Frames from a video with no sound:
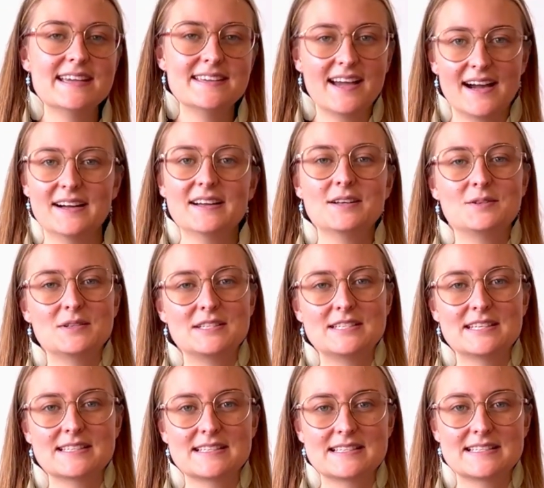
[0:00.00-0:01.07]
yeah, it
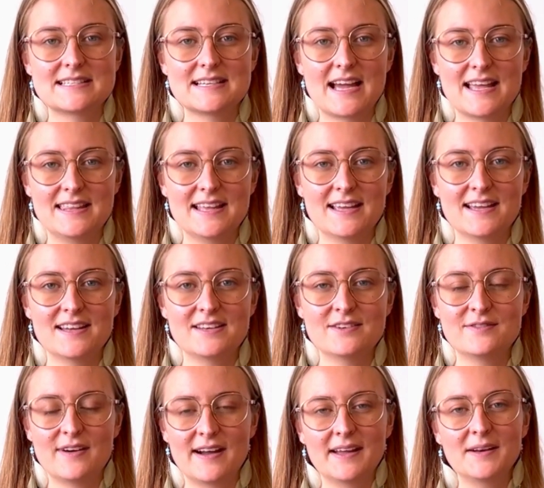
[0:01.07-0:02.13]
was just, I think, a
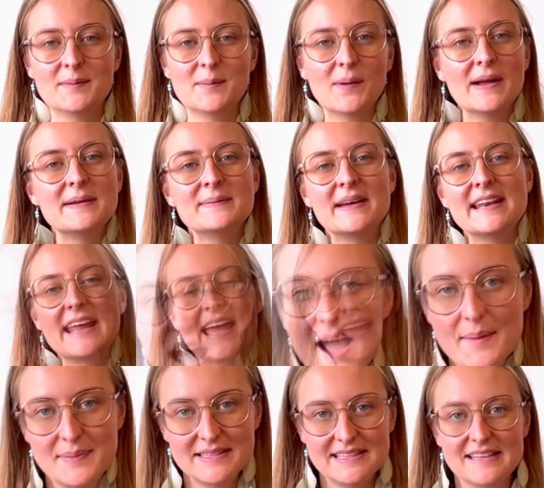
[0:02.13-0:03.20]
divine appointment.
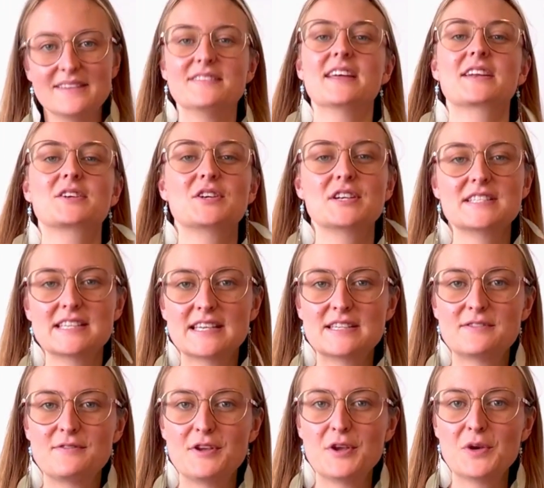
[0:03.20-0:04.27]
I believe that
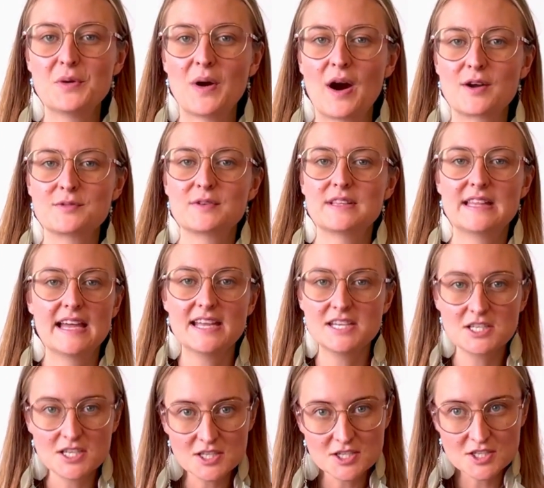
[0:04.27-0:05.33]
Chris's view on
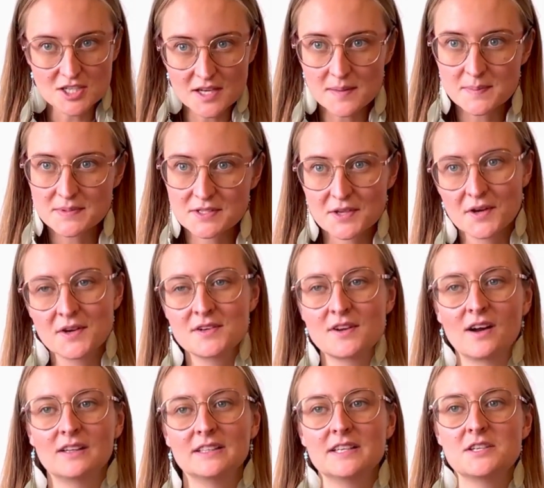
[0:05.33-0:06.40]
relationships, her
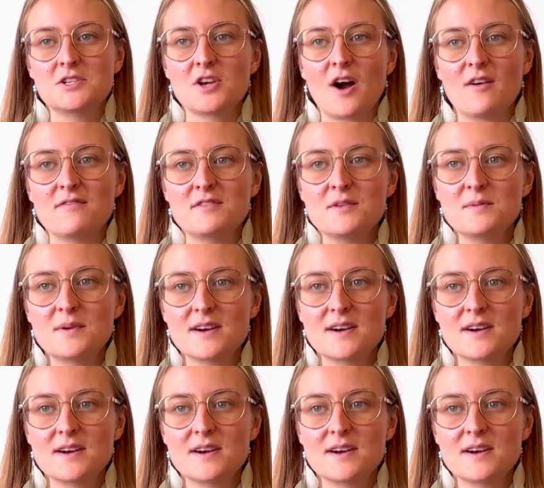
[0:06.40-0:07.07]
knowledge of the